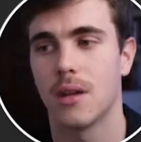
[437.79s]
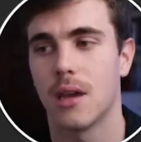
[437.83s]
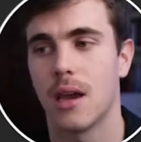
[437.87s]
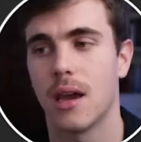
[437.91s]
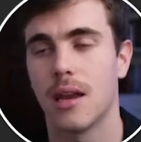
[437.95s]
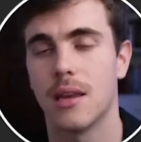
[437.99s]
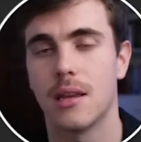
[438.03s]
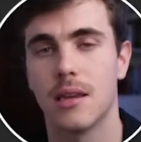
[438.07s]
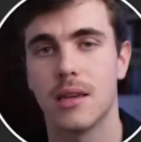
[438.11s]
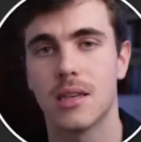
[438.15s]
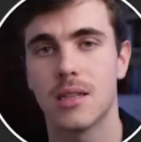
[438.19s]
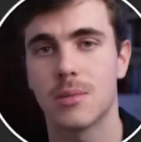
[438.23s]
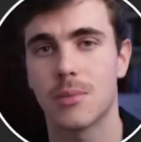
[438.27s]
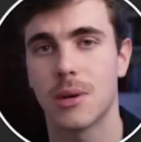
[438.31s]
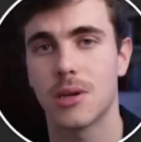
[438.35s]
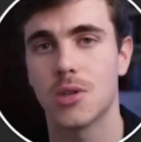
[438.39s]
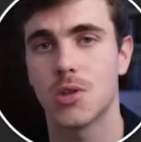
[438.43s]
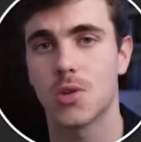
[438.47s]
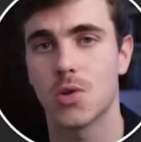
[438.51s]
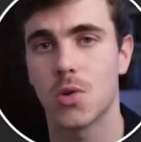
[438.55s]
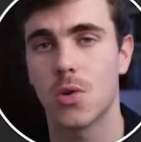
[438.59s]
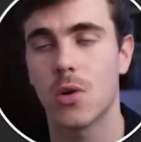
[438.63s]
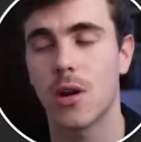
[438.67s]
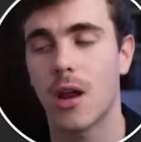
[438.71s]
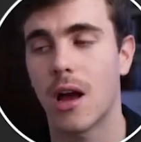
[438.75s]
And here's my
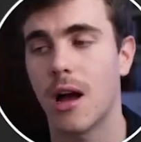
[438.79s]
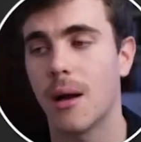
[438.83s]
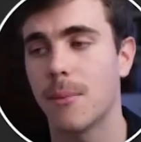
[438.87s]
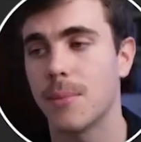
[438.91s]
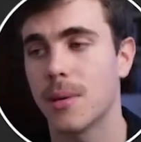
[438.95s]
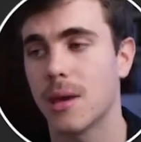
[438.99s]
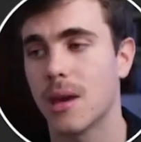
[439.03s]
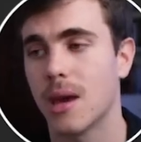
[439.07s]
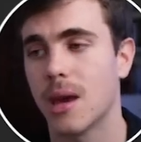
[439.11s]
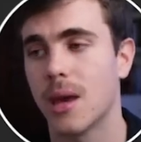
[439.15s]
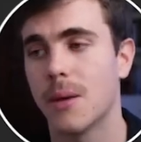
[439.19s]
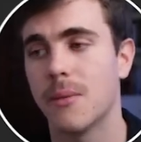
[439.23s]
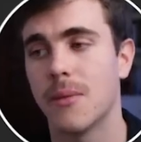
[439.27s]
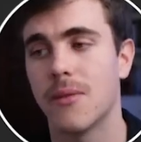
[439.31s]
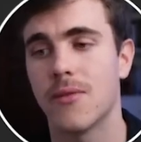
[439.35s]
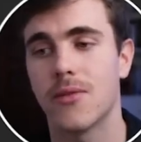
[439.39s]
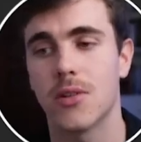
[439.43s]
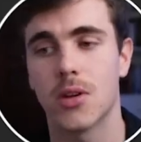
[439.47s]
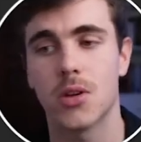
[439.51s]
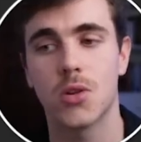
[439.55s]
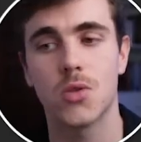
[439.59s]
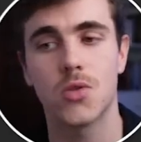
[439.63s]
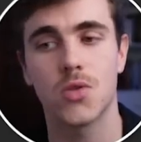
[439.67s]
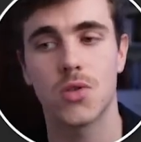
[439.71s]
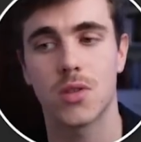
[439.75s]
short RPM if
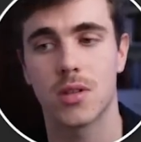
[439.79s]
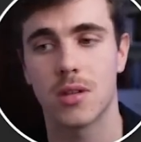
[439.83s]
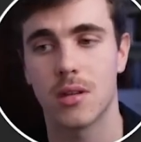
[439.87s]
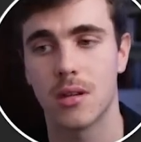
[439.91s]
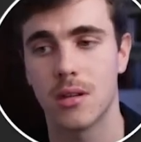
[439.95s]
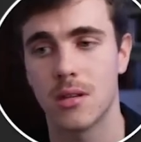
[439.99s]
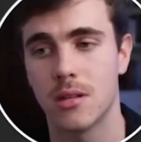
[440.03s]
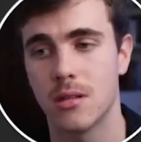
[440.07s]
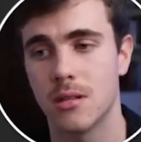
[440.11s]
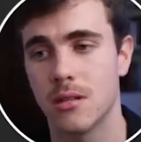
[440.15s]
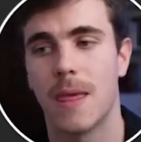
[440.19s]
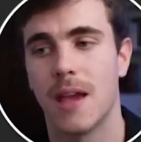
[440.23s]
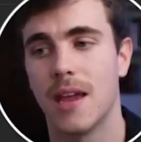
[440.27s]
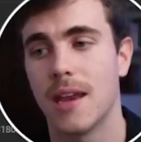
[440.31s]
you're interested.